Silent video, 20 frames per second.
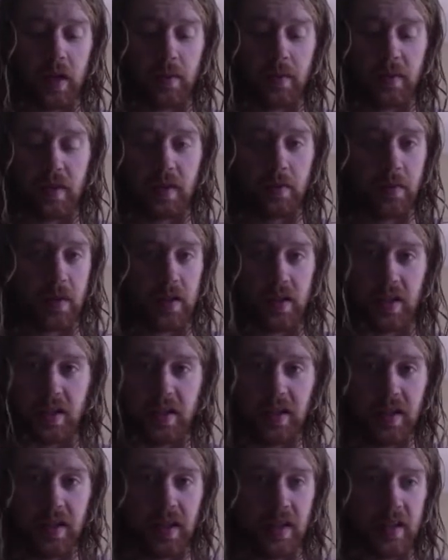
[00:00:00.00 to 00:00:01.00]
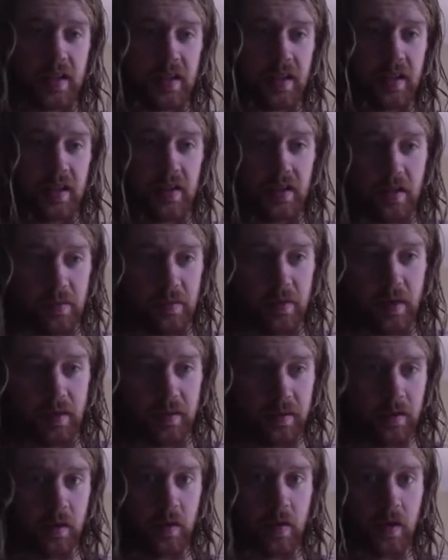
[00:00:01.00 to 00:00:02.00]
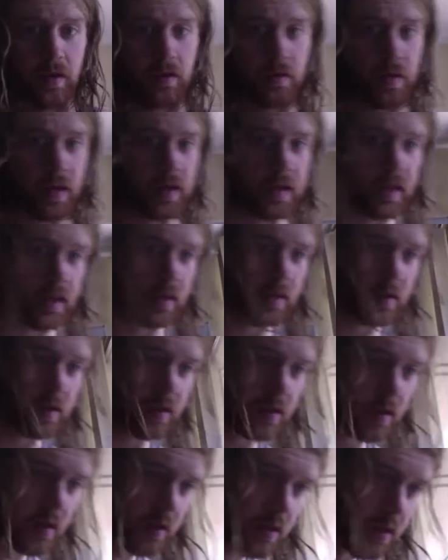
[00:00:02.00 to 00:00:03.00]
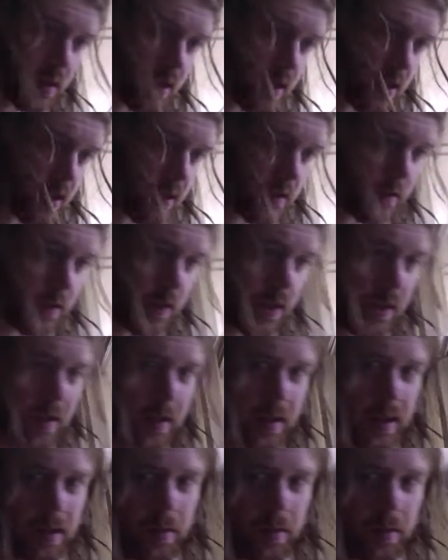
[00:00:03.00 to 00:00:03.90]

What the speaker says: There's a bunch of seats, and then there's a floor right down in the front.